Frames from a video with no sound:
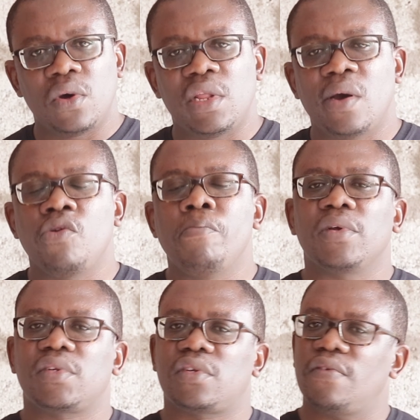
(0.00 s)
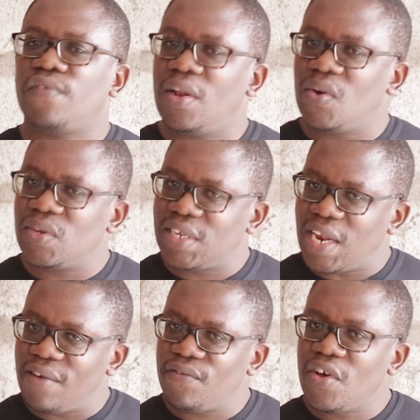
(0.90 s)
or the one who boasts of the Lord's
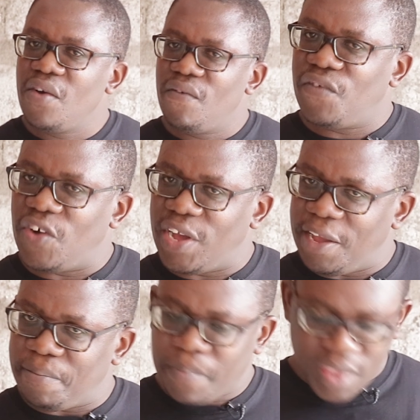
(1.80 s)
love for him?